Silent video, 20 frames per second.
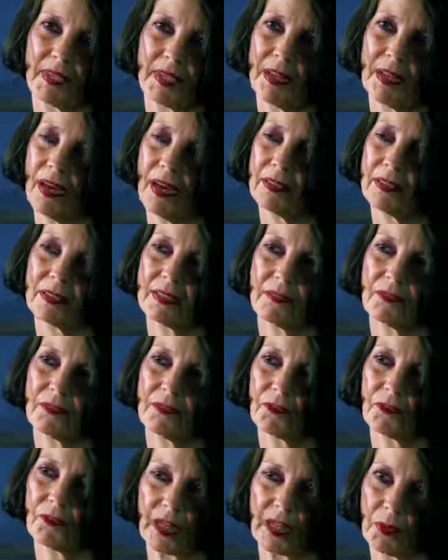But not
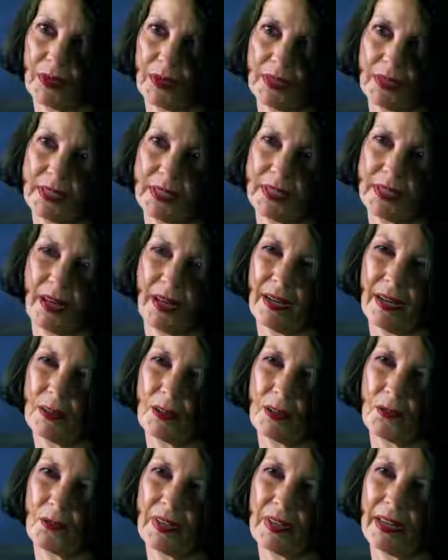frequent.
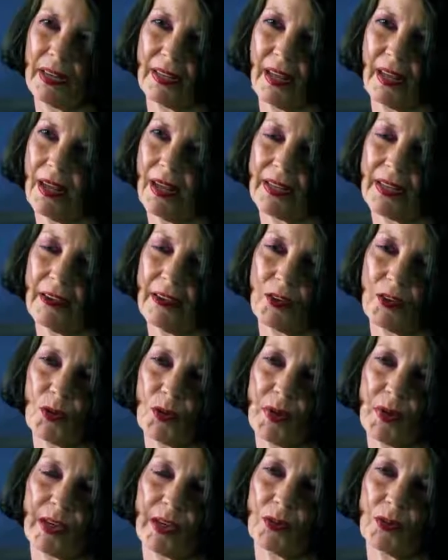You would think not like every
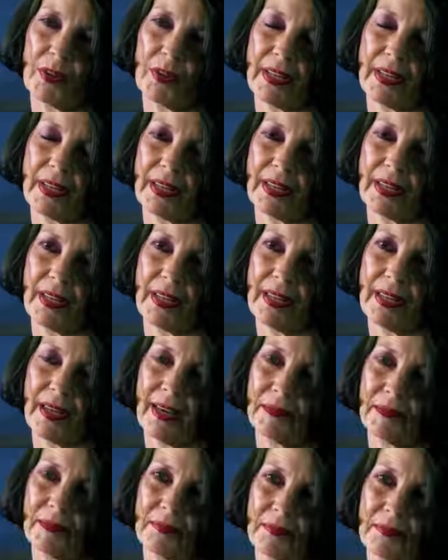weekend or anything like that.